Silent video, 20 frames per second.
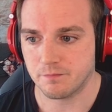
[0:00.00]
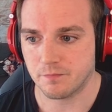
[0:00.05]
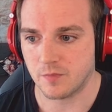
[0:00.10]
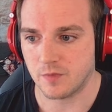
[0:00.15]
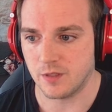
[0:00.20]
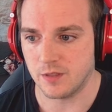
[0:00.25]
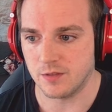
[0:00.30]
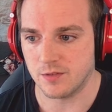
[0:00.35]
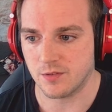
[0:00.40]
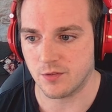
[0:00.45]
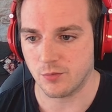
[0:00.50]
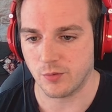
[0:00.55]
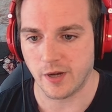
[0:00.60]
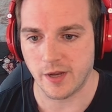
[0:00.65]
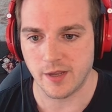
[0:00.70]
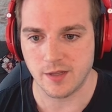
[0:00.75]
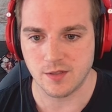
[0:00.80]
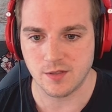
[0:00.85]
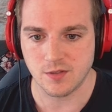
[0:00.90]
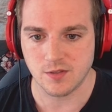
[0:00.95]
these
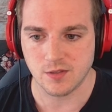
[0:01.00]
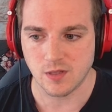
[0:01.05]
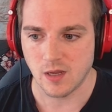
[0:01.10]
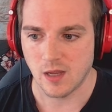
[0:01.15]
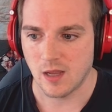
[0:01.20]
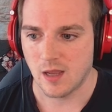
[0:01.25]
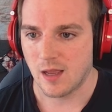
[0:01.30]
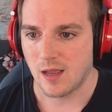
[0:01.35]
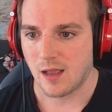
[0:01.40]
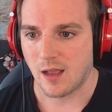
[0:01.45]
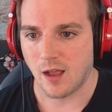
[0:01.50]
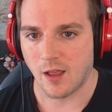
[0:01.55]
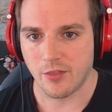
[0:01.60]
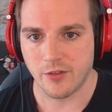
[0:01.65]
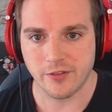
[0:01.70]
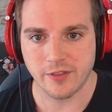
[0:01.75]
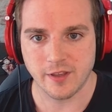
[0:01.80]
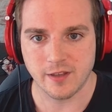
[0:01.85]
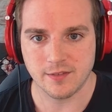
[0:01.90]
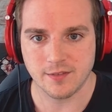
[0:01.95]
threads, other
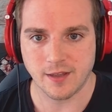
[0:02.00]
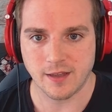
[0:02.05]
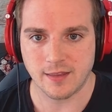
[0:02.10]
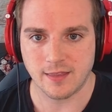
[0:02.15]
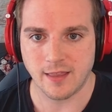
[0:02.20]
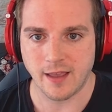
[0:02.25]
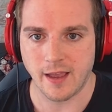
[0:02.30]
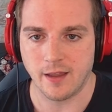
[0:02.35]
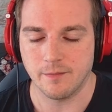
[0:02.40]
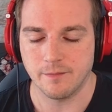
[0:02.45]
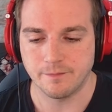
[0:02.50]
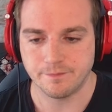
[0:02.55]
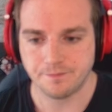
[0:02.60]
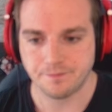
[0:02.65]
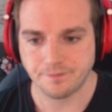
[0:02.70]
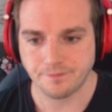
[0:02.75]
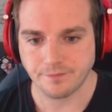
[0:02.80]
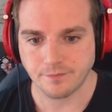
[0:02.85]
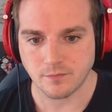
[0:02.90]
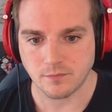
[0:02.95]
things like that.
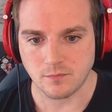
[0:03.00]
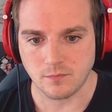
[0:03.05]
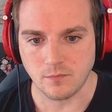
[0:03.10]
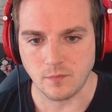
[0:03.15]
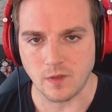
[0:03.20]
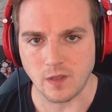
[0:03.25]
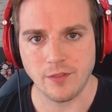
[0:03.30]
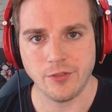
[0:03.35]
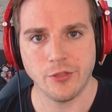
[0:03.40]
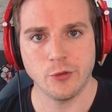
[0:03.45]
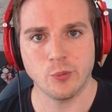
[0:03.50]
The